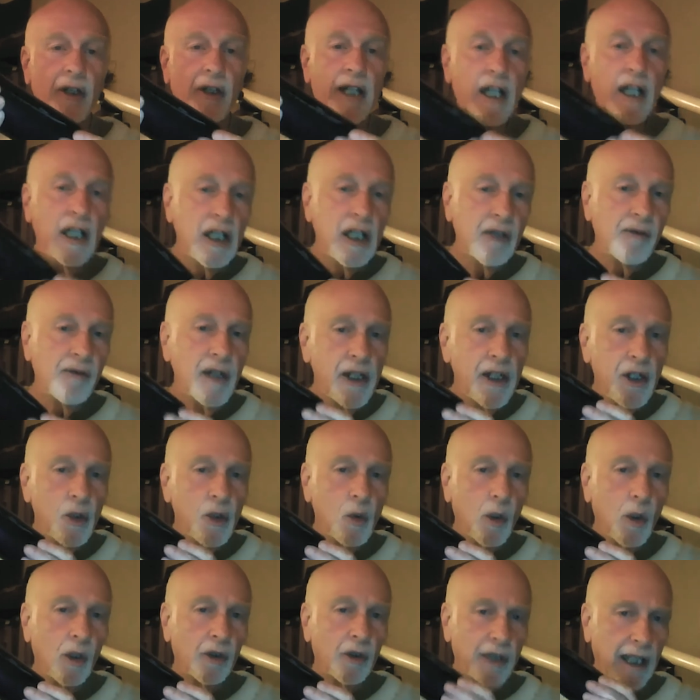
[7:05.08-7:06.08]

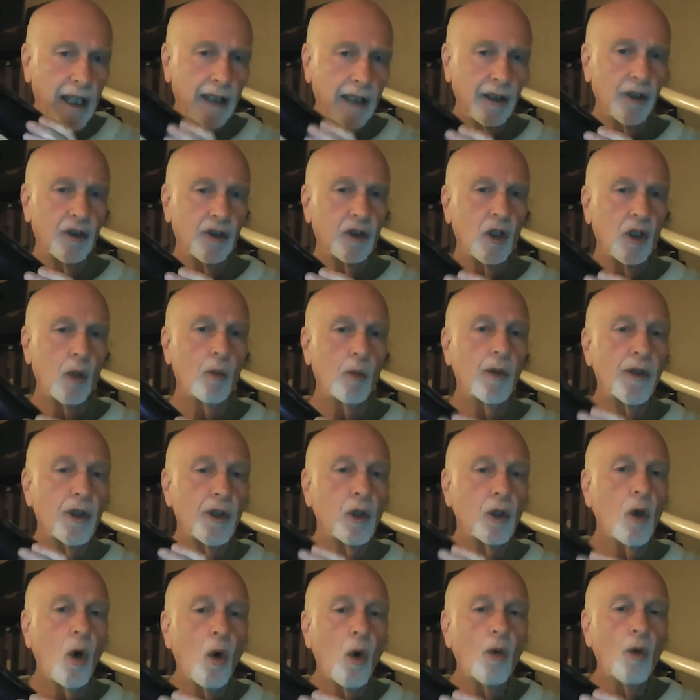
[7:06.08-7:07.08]
individual telescope with
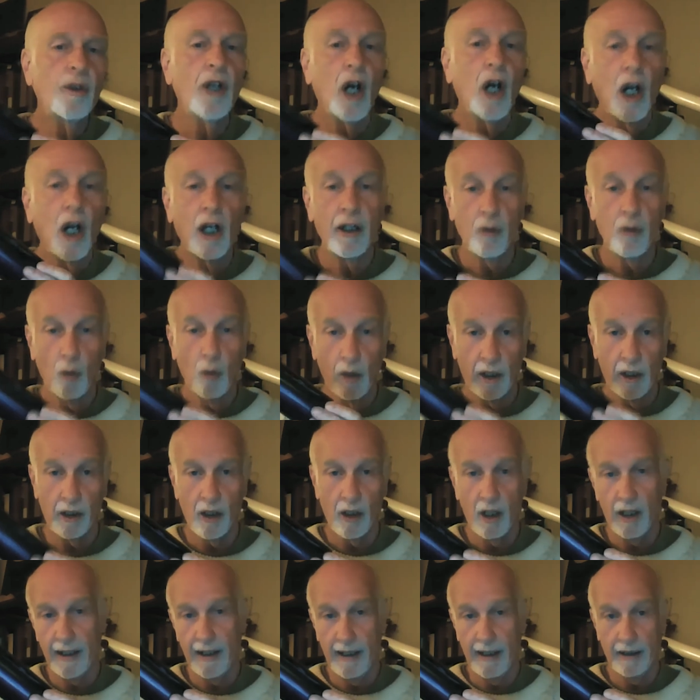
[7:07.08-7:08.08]
their own artwork
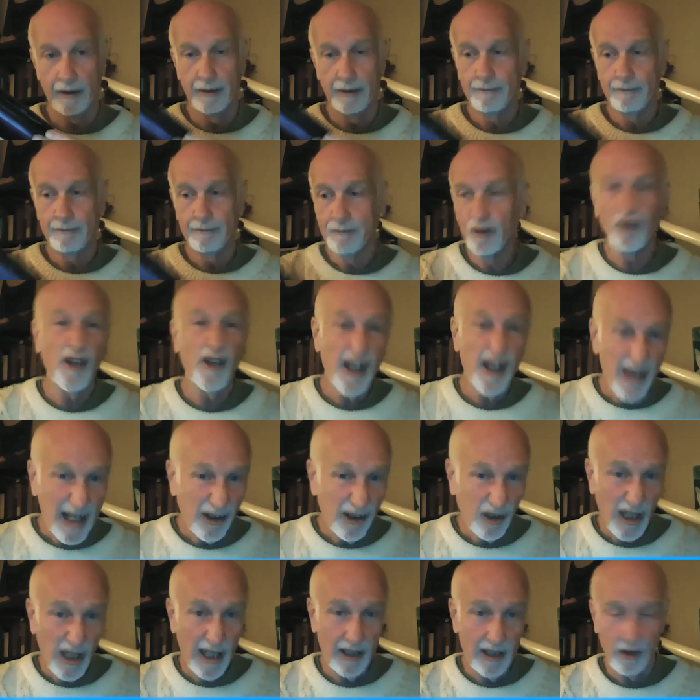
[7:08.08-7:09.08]
on it. So that,
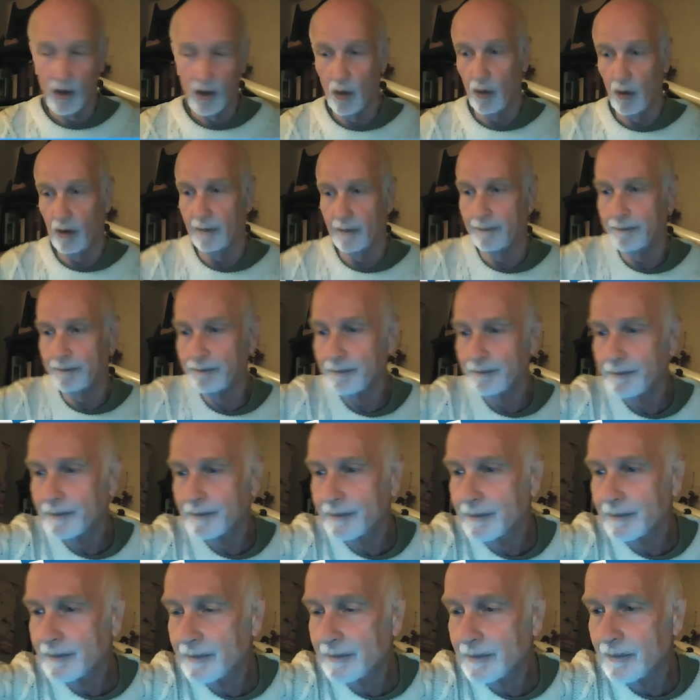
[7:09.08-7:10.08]
that's kind of cool.
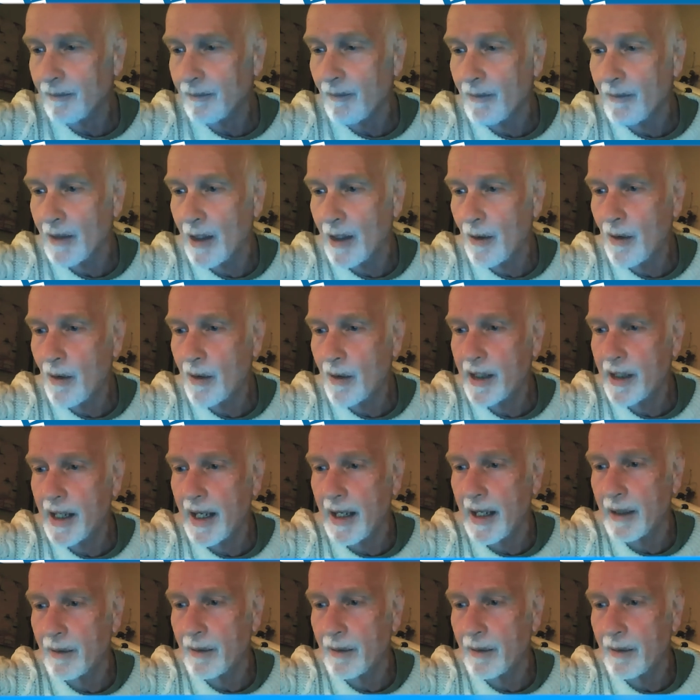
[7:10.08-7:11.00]
okay.